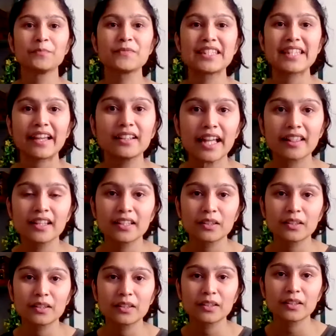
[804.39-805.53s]
Secondly, I
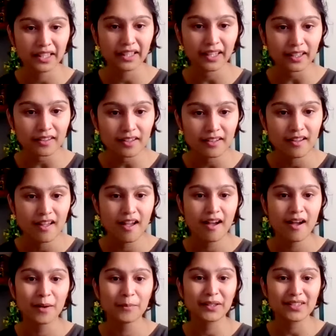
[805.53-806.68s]
think you really over communicate,